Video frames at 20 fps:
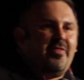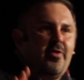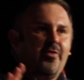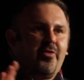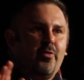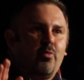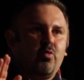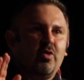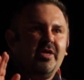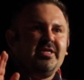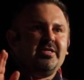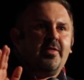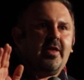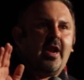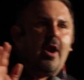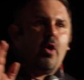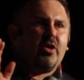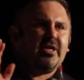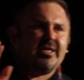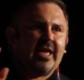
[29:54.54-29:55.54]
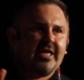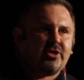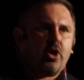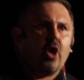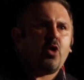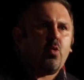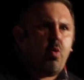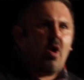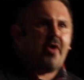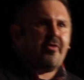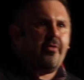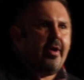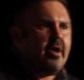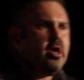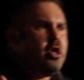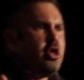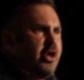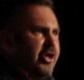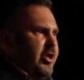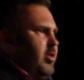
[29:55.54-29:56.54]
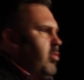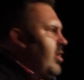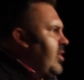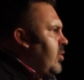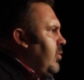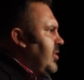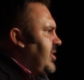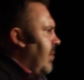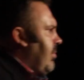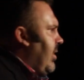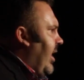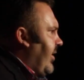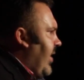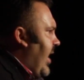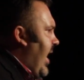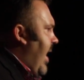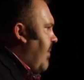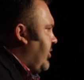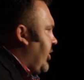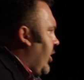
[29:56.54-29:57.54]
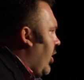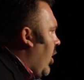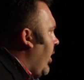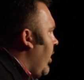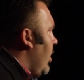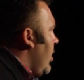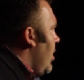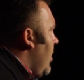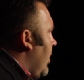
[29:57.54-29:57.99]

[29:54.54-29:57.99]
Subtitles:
the reason that I know, because I started wondering, you wonder when something like that happens, you go,